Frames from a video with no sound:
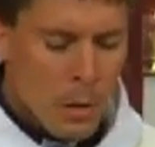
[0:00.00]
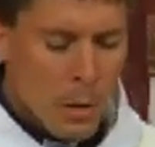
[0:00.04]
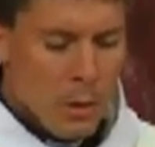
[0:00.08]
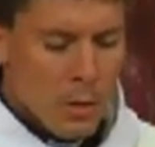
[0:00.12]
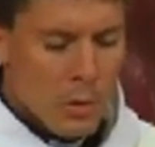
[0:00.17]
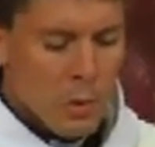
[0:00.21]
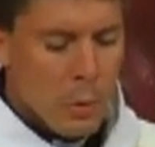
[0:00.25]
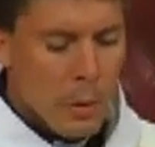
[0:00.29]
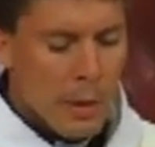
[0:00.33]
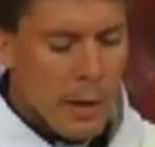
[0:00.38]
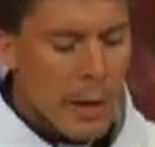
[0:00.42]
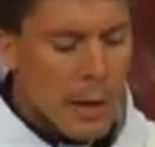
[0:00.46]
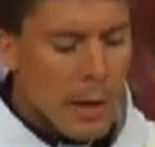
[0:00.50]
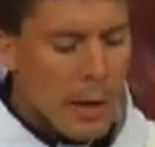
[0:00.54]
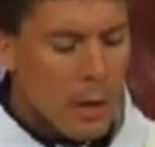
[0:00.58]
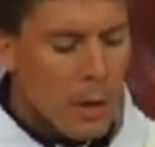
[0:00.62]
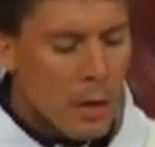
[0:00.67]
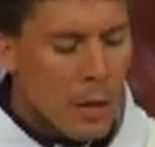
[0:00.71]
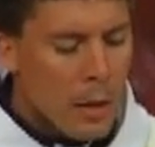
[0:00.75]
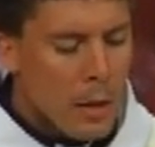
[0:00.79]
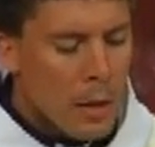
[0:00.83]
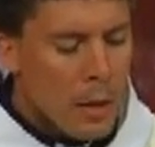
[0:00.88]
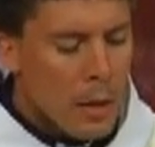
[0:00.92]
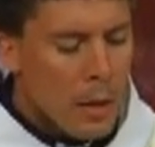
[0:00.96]
So, again, uh,
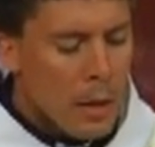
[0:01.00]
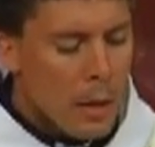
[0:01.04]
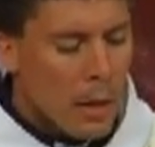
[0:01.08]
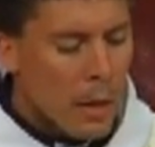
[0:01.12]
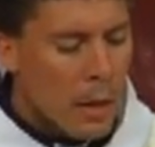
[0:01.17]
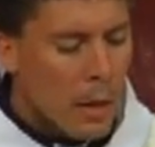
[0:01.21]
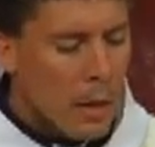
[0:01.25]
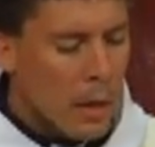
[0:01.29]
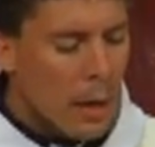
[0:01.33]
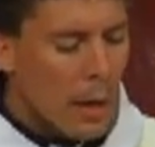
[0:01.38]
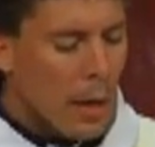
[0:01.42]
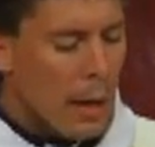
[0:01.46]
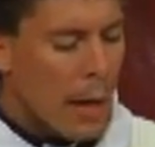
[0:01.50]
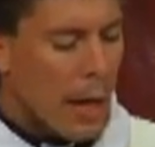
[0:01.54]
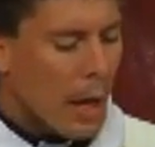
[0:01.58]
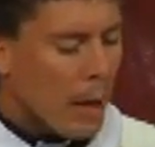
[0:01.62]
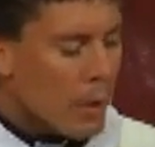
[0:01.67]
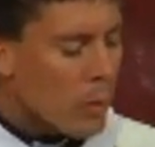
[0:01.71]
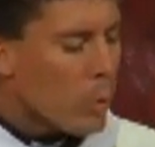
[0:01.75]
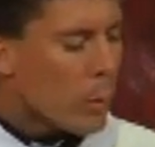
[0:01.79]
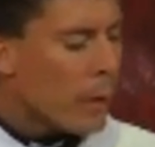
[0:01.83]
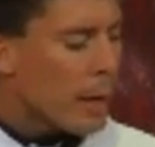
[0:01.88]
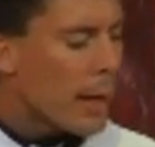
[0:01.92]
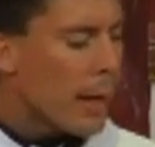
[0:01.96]
uh, how
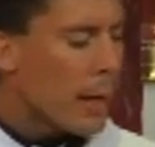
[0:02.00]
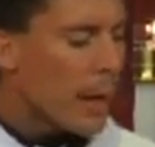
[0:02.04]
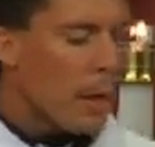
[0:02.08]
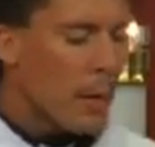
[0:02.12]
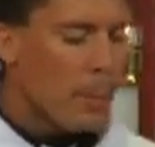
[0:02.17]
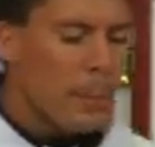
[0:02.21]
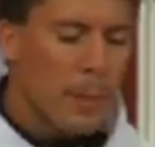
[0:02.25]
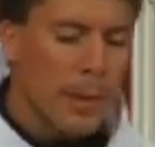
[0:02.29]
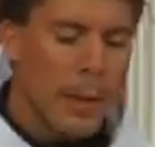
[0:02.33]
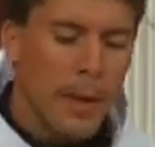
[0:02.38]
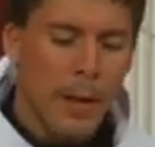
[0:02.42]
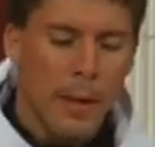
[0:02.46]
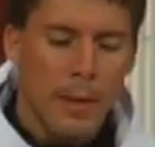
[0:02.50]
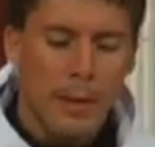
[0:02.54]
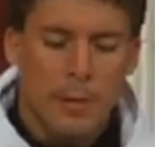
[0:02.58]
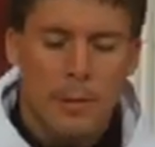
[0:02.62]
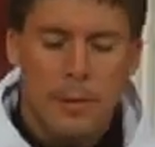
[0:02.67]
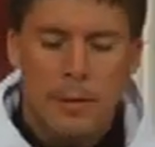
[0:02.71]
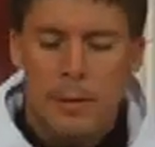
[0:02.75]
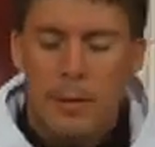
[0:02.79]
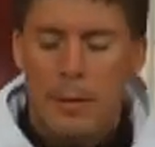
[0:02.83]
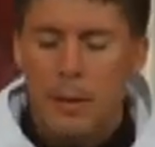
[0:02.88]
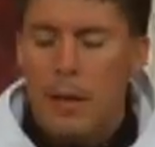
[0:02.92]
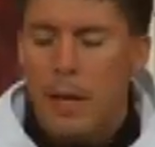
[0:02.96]
do we get up again?
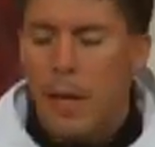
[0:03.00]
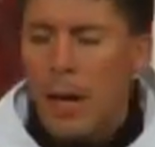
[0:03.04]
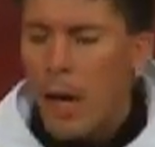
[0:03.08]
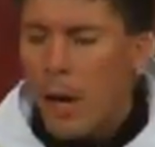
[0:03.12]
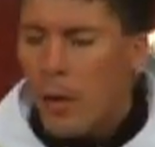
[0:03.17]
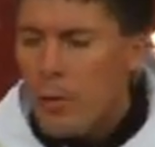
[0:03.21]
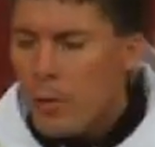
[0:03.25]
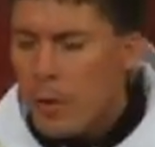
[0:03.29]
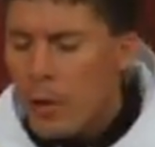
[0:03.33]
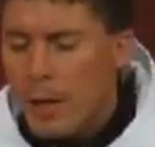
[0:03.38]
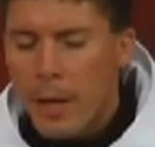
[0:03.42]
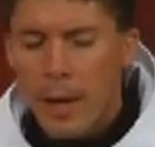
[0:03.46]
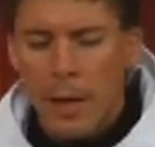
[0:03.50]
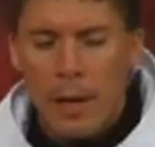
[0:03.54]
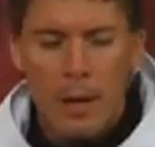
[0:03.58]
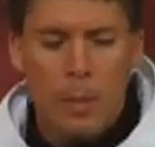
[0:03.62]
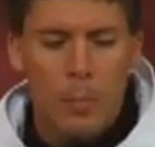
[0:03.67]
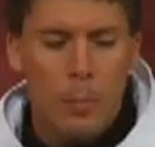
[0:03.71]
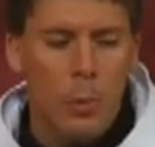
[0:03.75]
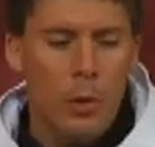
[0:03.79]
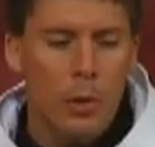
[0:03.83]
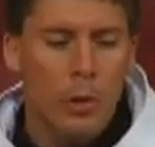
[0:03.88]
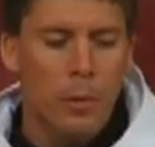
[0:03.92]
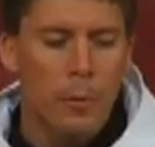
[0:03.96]
How do you get
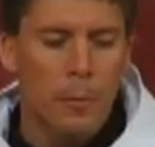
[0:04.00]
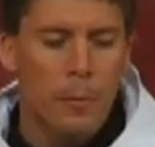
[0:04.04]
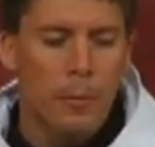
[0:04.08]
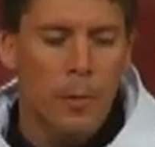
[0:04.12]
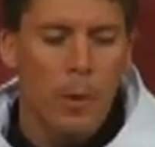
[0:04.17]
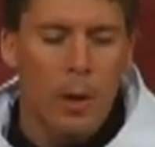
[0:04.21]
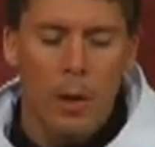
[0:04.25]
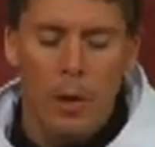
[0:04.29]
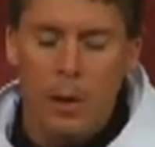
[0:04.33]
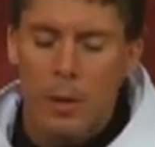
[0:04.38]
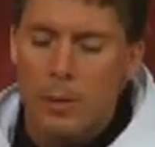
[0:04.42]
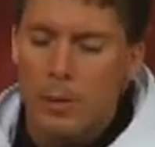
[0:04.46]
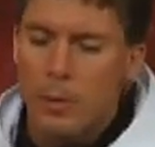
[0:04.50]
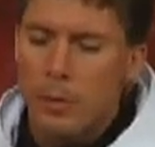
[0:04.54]
up when you've fallen?